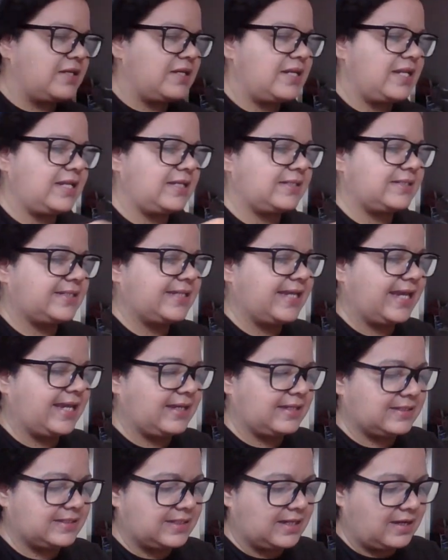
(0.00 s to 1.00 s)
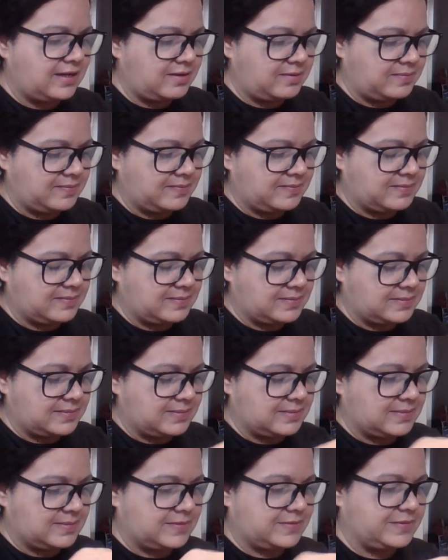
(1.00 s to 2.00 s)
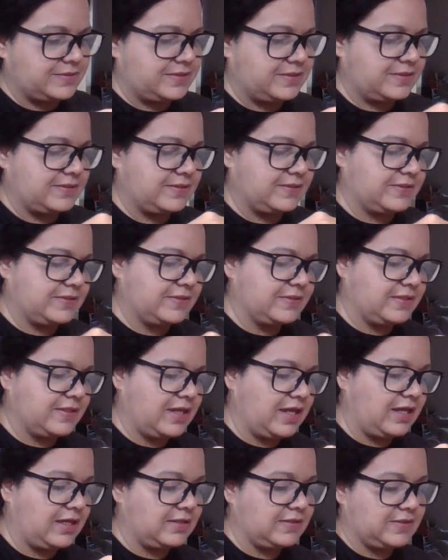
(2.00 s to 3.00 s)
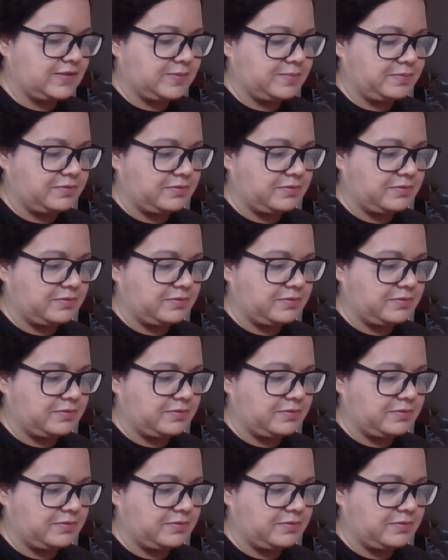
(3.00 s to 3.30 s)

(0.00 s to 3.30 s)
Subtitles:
Knit Tank Top. So that is